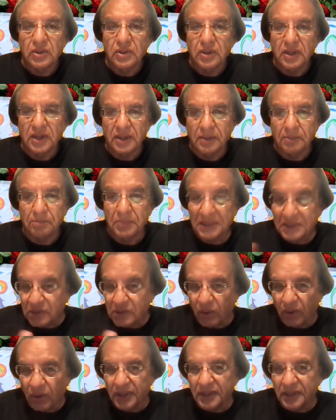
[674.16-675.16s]

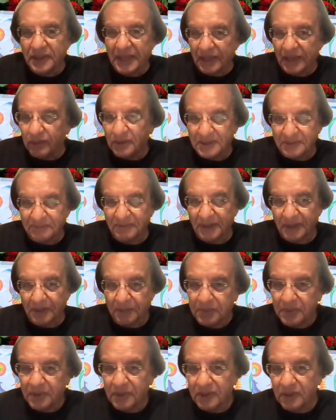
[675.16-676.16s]
Bitcoin cannot
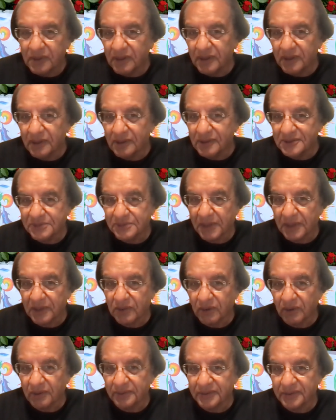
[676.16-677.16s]
develop smart
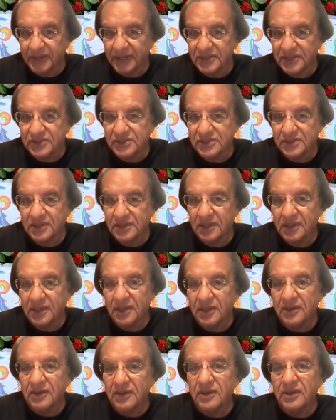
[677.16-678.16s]
contracts.
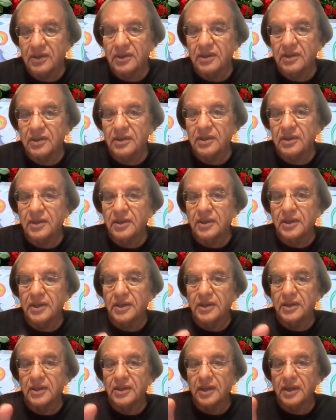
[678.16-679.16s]

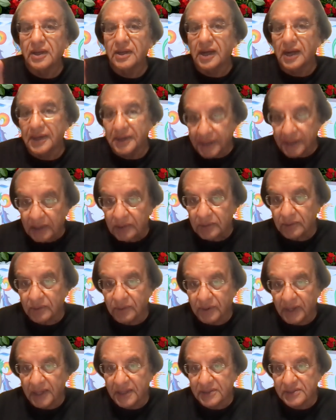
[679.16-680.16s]

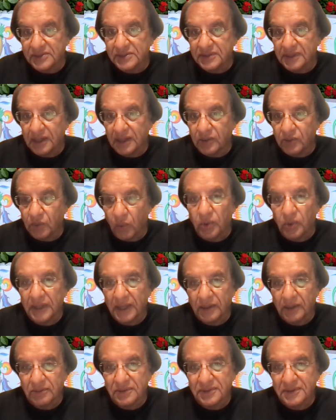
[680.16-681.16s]
Cardano has now rolled
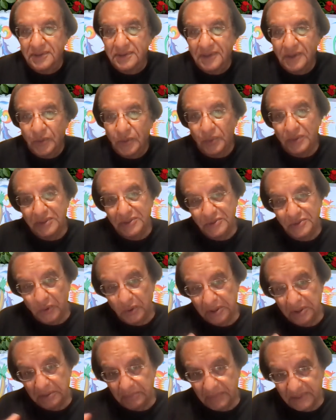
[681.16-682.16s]
out, which is
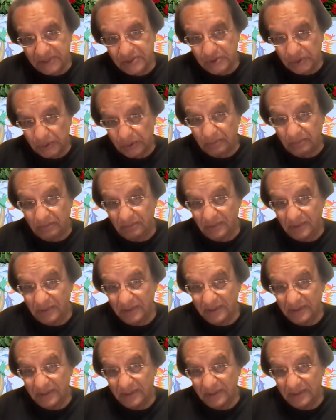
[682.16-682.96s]
going to be soon.